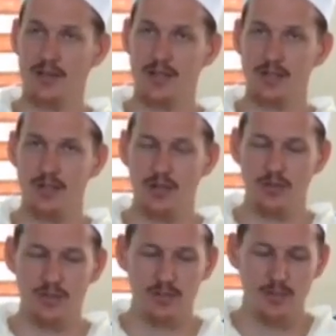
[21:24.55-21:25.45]
That
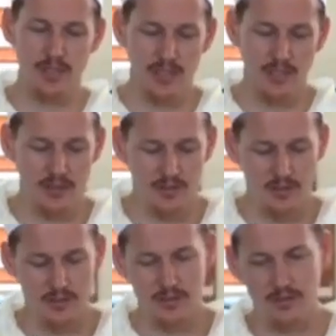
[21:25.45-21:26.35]
generally speaking,
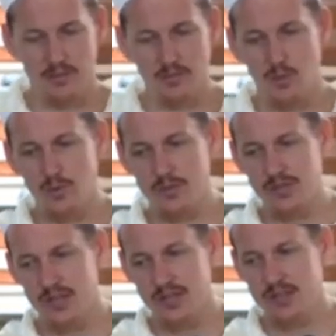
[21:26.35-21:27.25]
the more
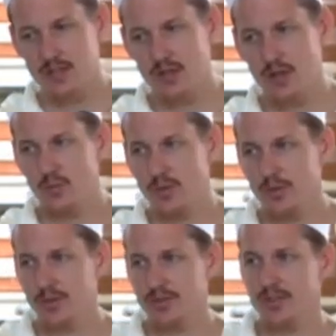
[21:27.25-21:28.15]
majestic or
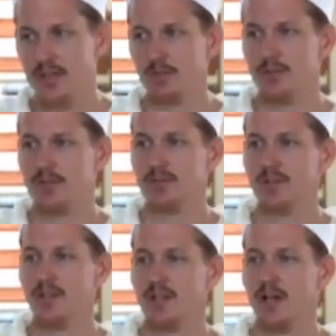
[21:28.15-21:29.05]
rigorous
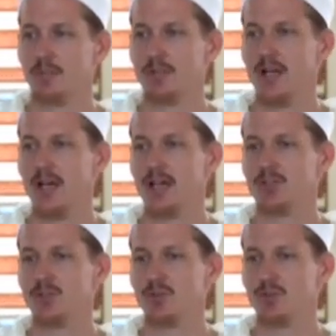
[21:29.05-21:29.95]
names
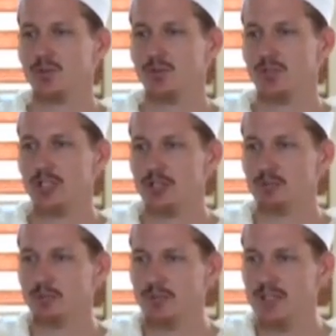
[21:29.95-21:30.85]
apply to the
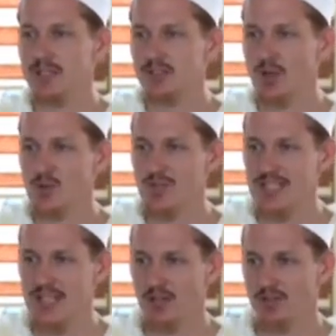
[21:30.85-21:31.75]
human being's own
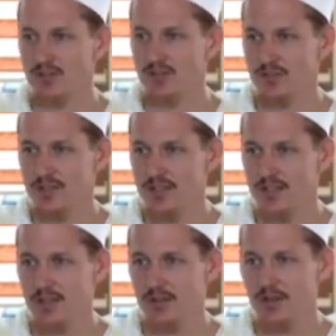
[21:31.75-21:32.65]
self.
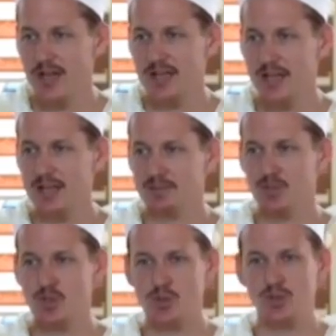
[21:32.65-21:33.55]
They're not
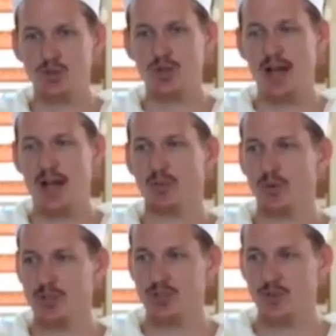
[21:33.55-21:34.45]
names that you exert
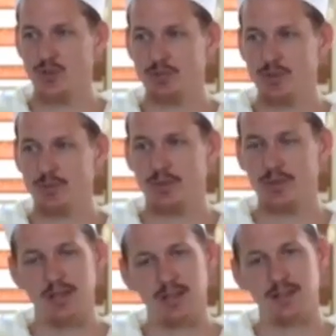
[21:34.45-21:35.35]
outwardly towards people.
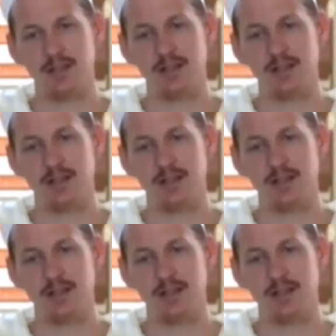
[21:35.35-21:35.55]
That